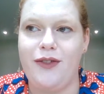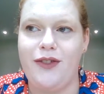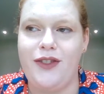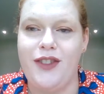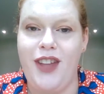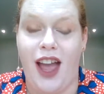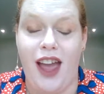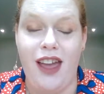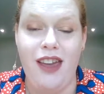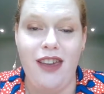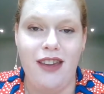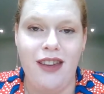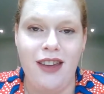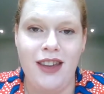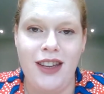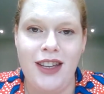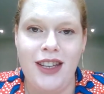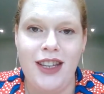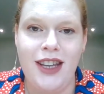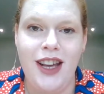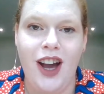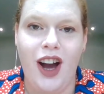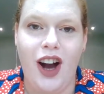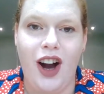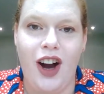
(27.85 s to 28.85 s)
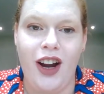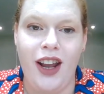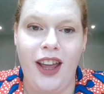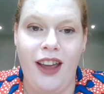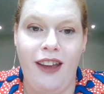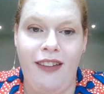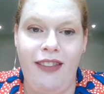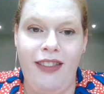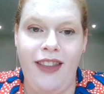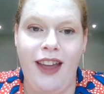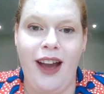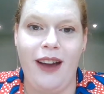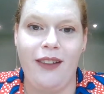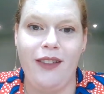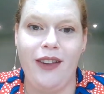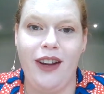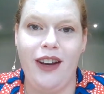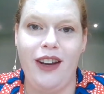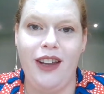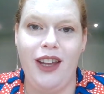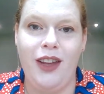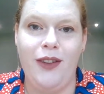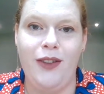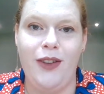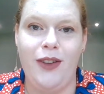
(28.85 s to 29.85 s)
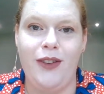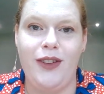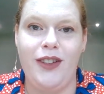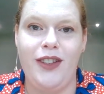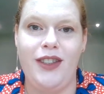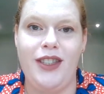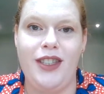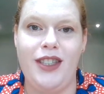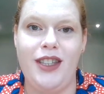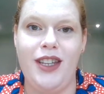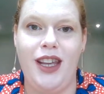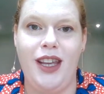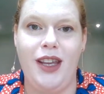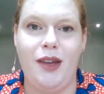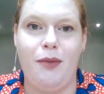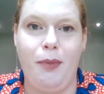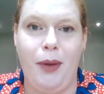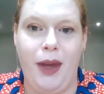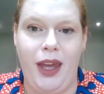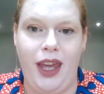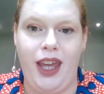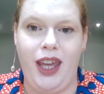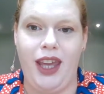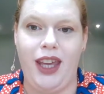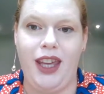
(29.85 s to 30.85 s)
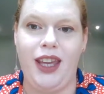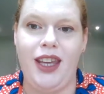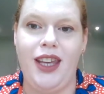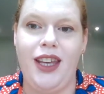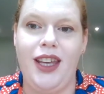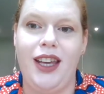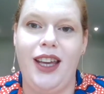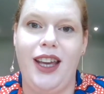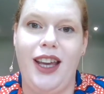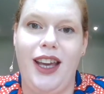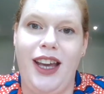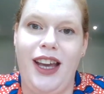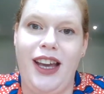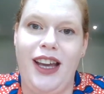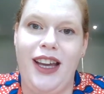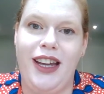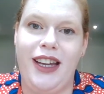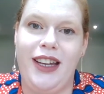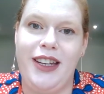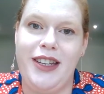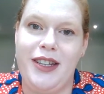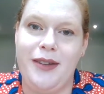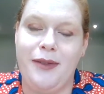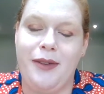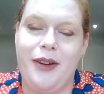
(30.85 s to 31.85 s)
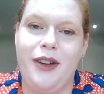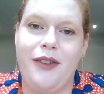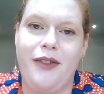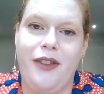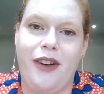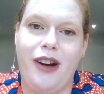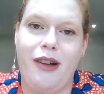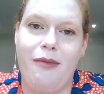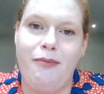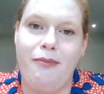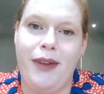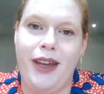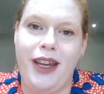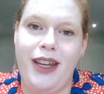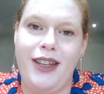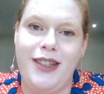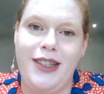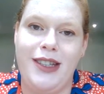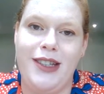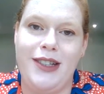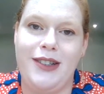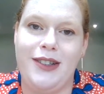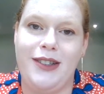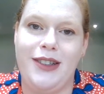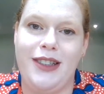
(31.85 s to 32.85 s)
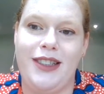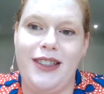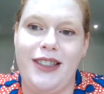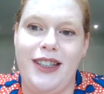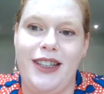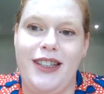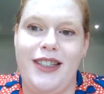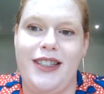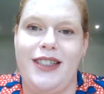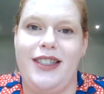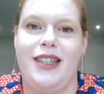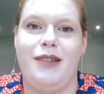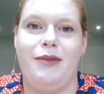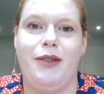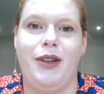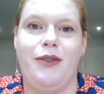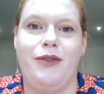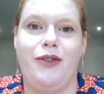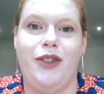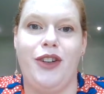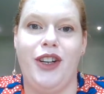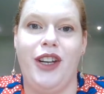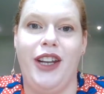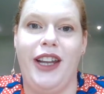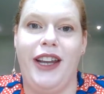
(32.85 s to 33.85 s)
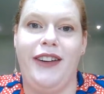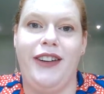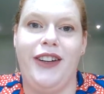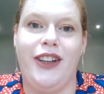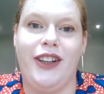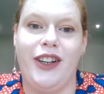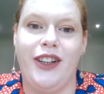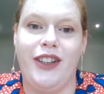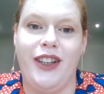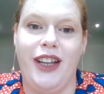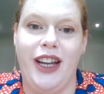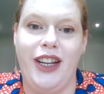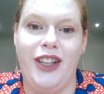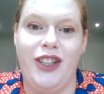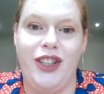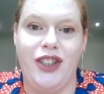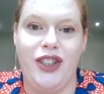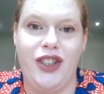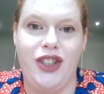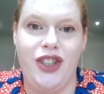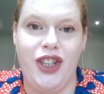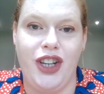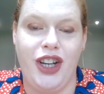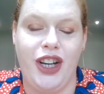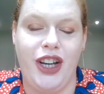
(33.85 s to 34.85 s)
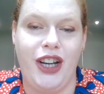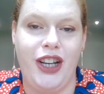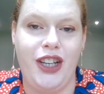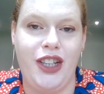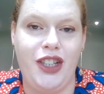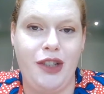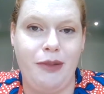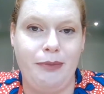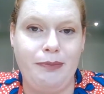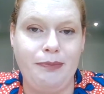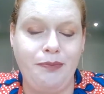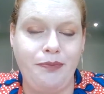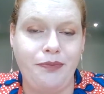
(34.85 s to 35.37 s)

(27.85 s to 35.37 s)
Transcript: take on it, in that I'm going to give you a sneak peek uh, into one of our amazing courses that we run here at Audacious Church,